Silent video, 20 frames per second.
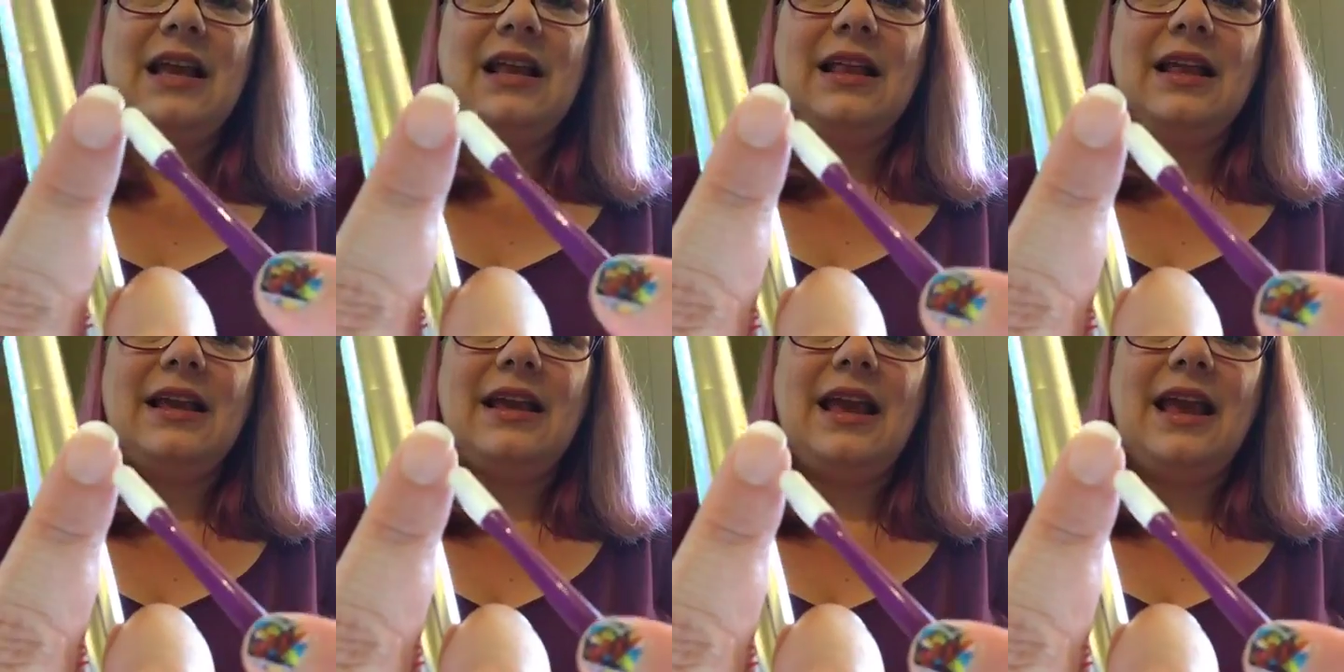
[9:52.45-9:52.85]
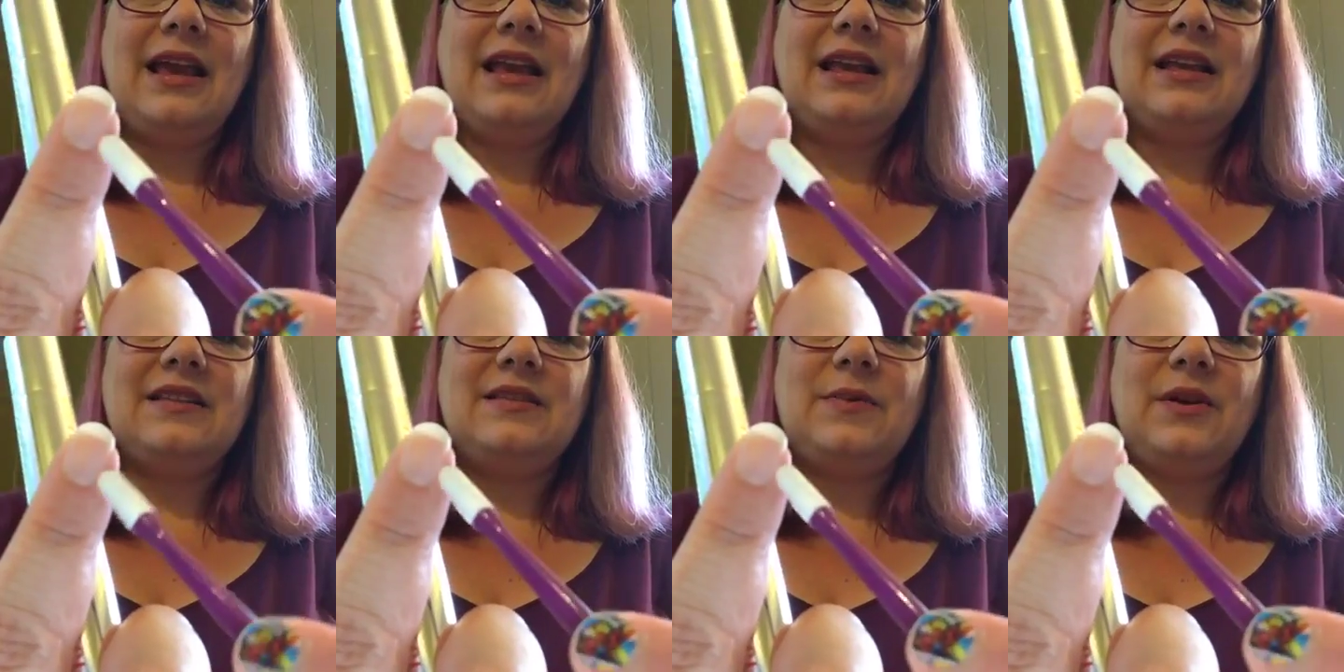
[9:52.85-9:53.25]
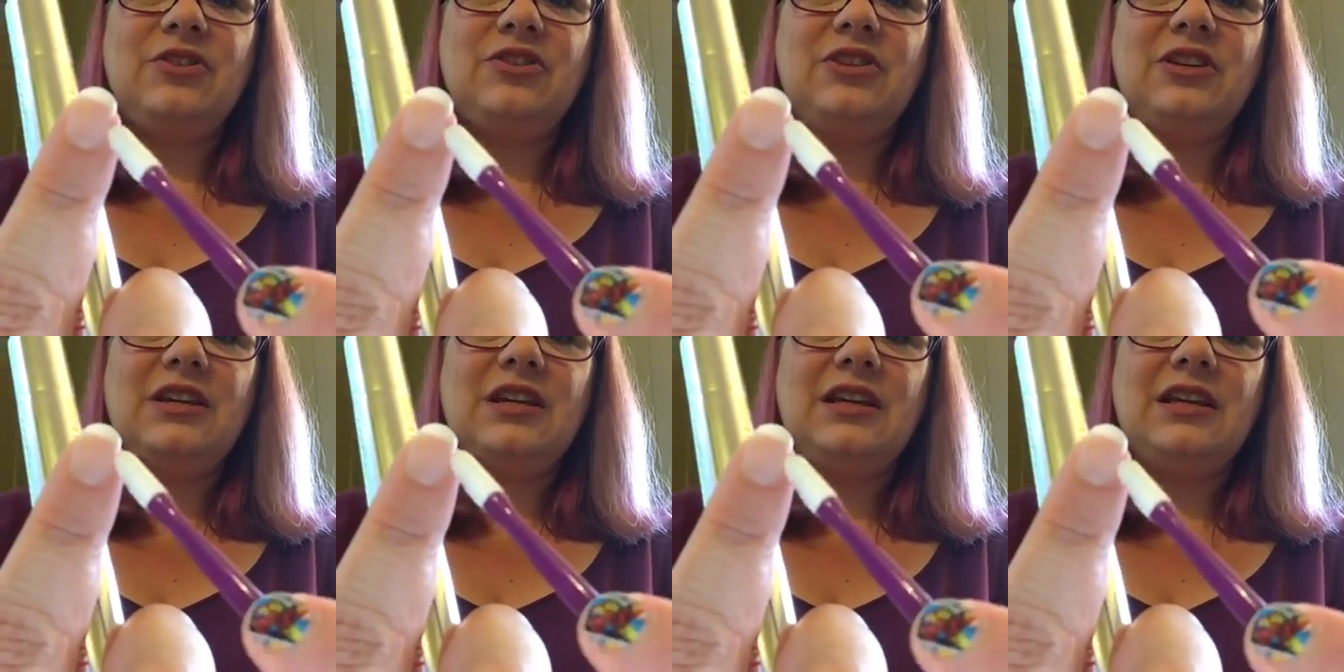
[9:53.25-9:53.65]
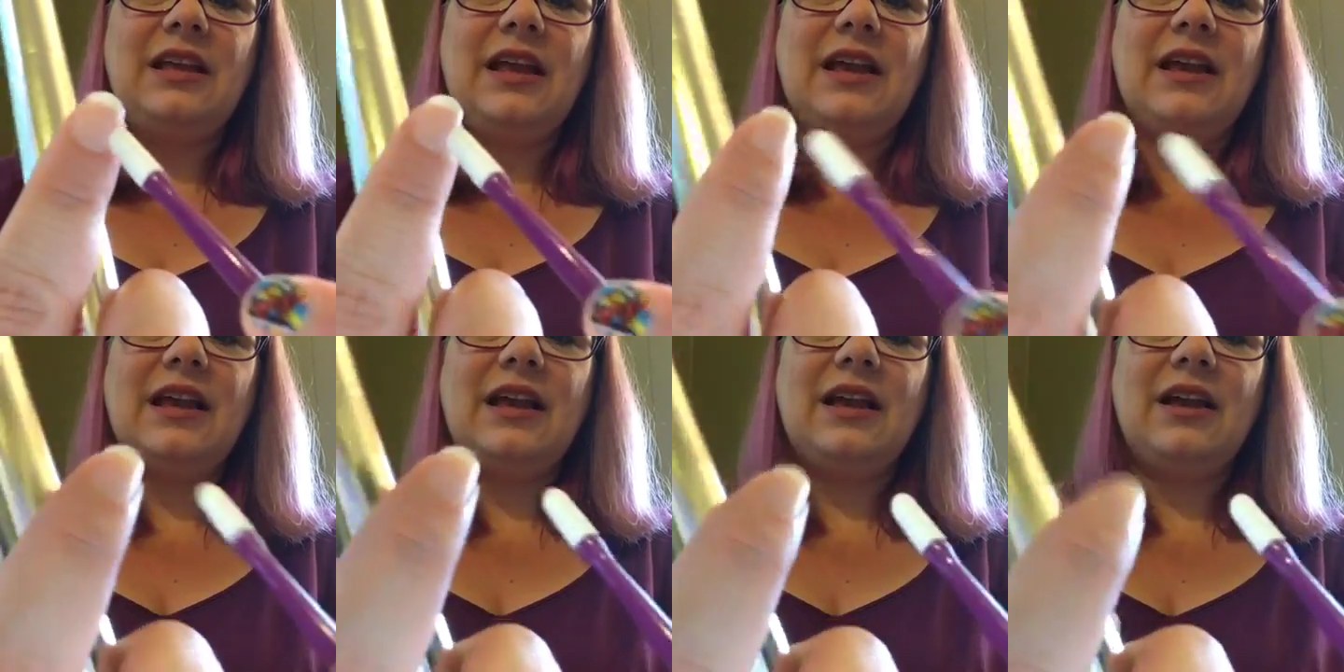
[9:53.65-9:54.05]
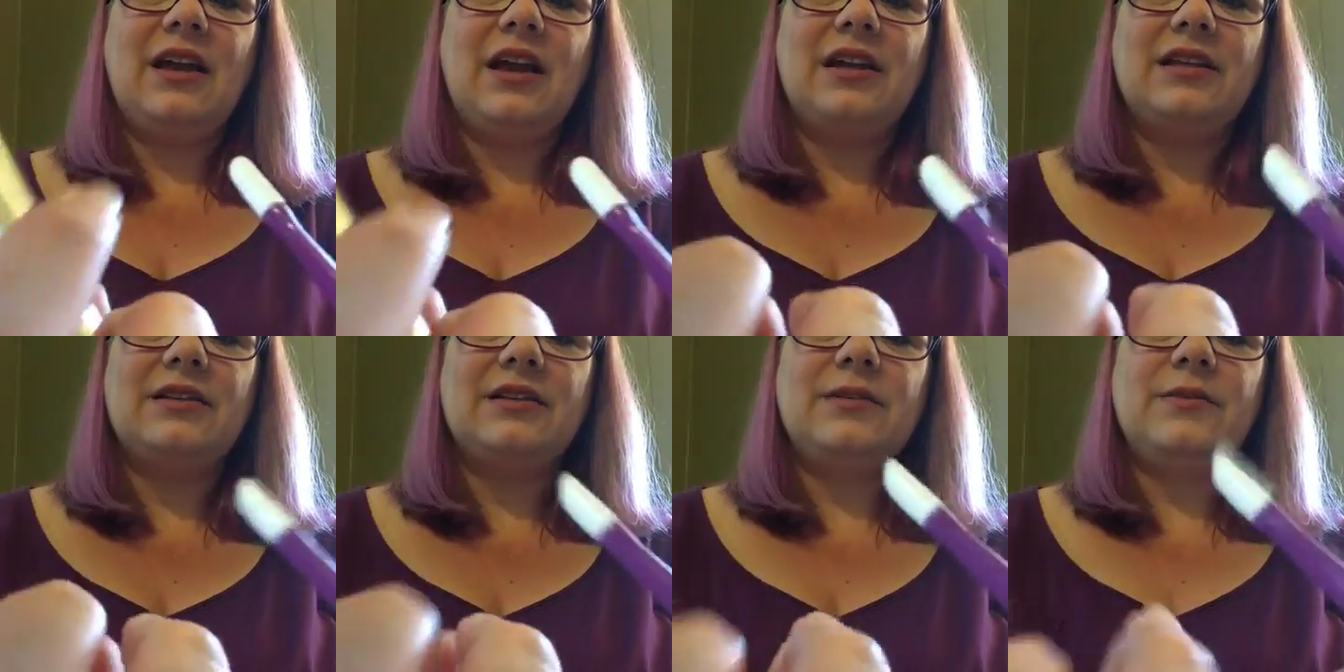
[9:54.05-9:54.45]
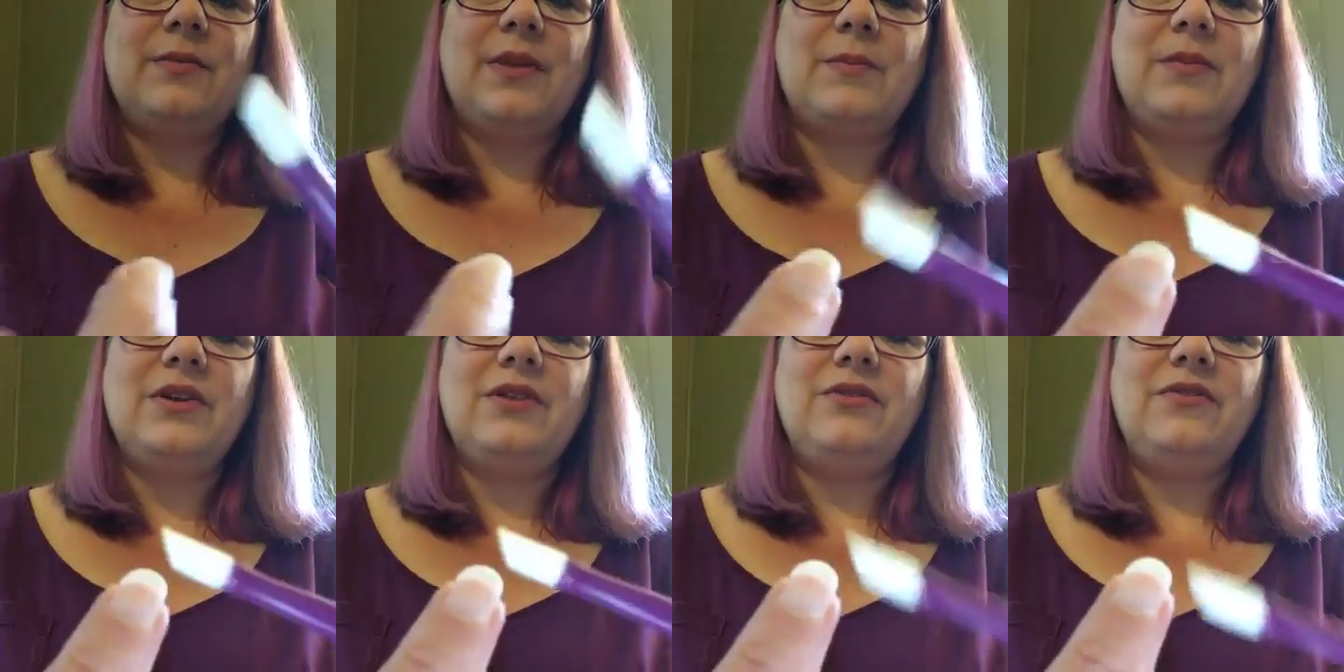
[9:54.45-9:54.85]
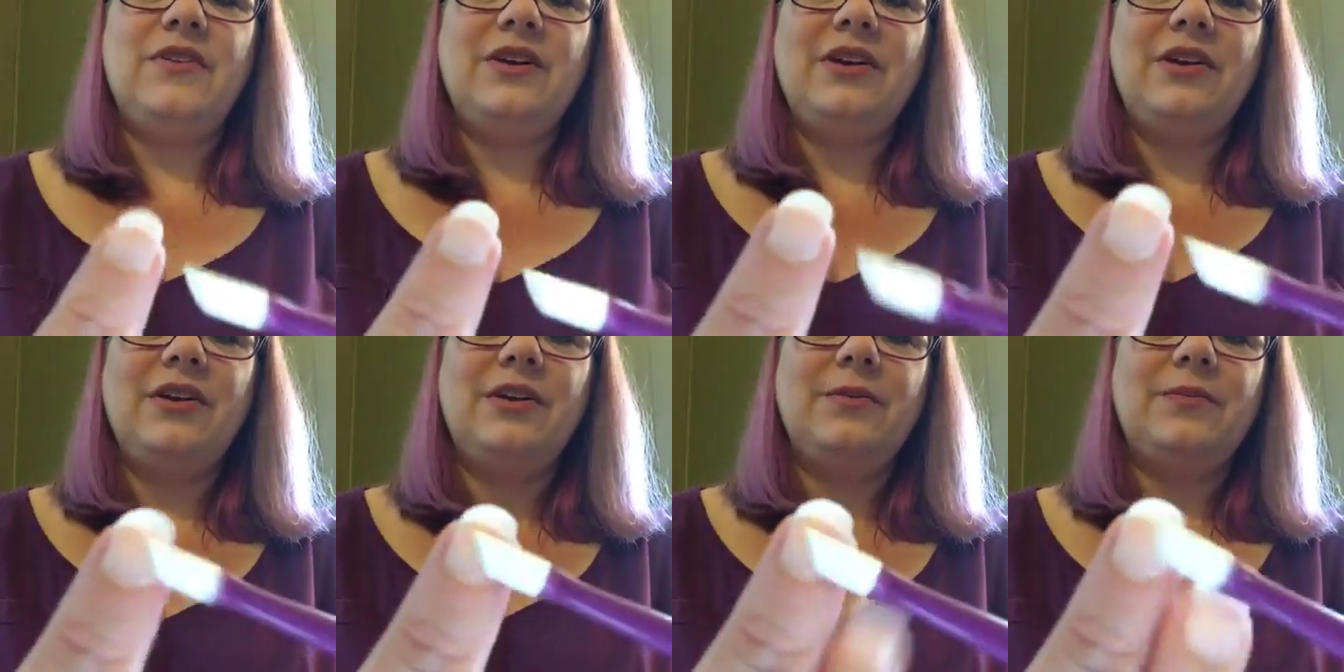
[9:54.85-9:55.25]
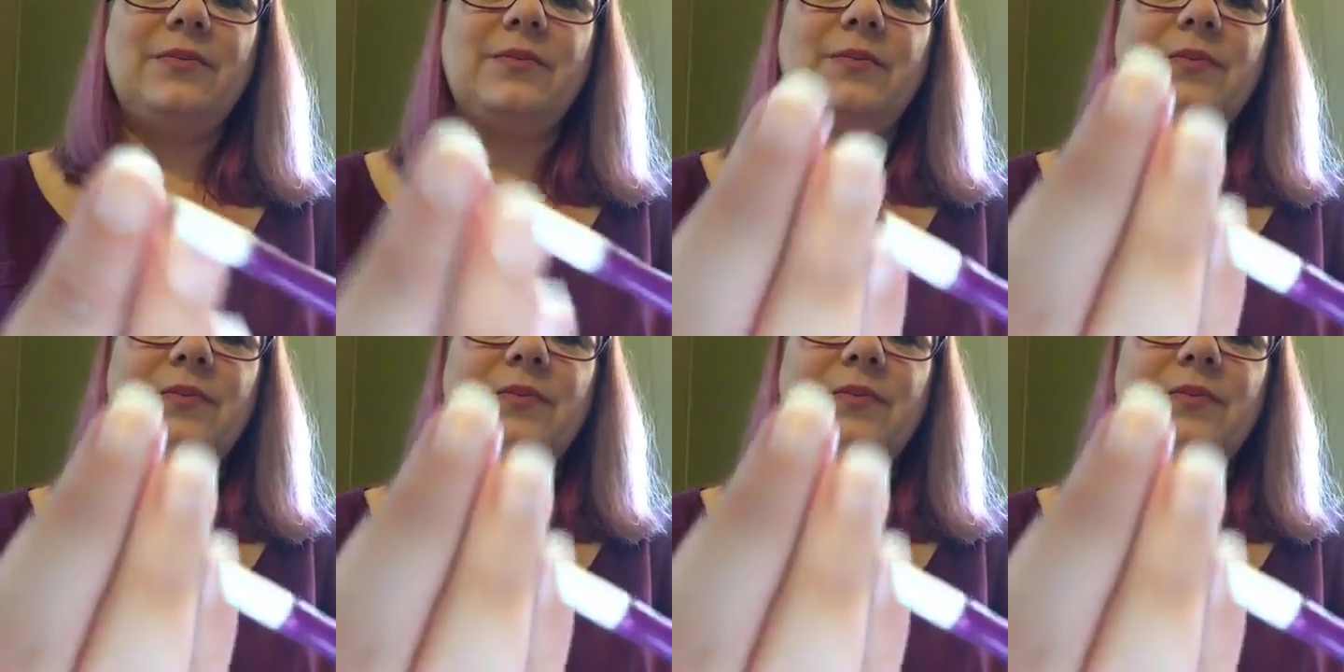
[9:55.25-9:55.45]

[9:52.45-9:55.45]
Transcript: like hang, especially like on my middle finger,